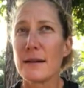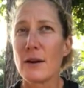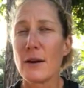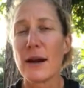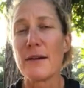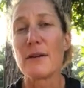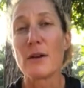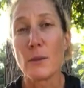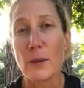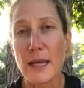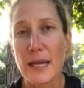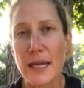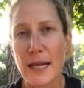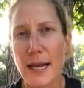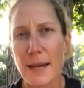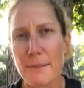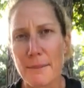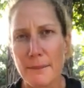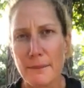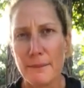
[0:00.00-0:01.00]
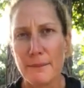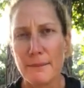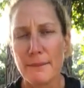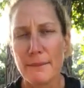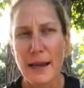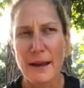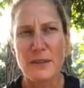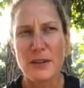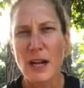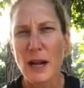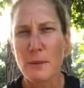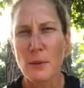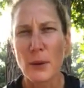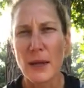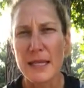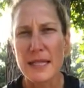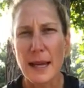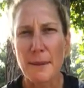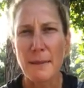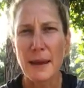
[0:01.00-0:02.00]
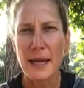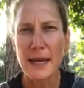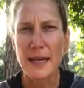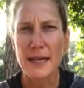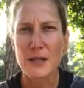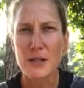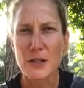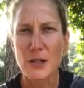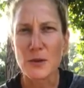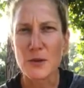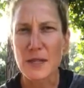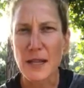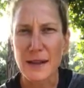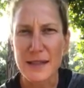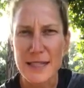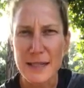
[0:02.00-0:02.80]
or every week. And I, after a couple weeks, I made it into Tuesday.